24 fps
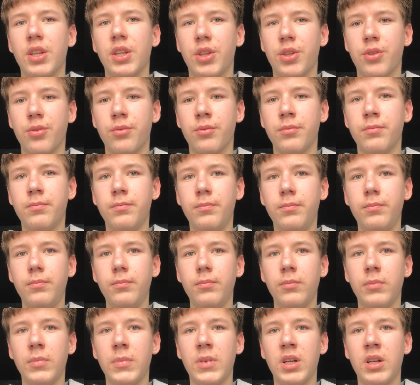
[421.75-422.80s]
to
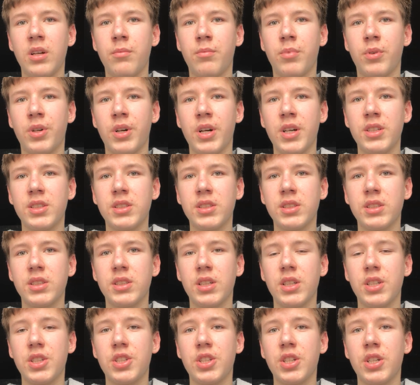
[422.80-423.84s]
operations
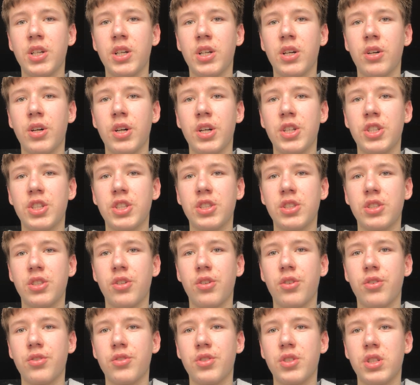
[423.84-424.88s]
such as cash,
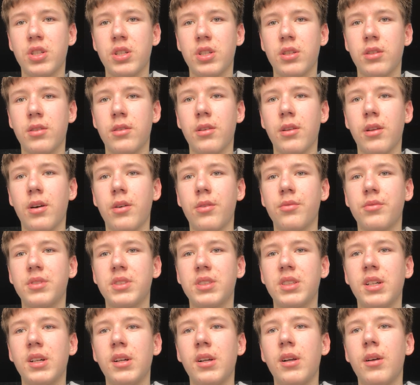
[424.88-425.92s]
torch and
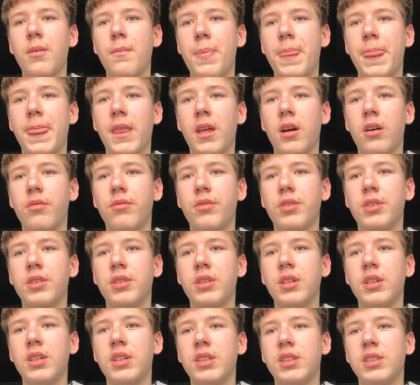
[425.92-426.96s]
loans. Now
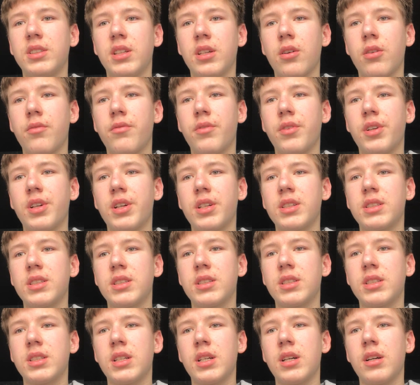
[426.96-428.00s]
the
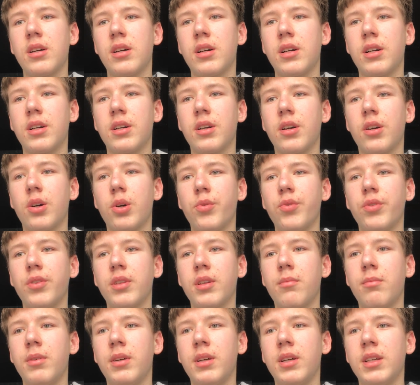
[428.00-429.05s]
offers are growing
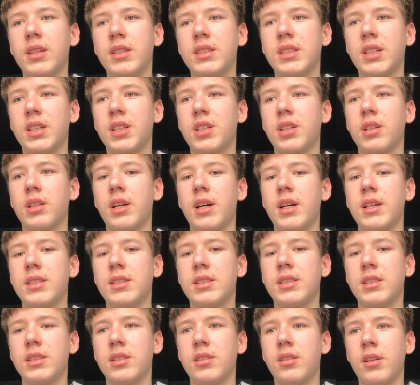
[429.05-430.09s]
be
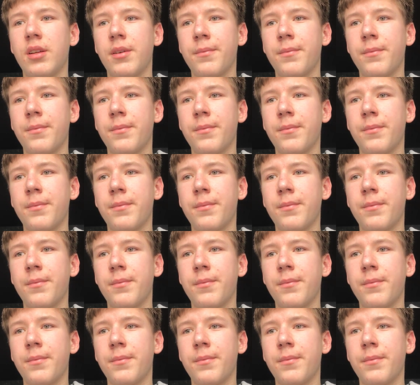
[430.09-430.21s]
centralizing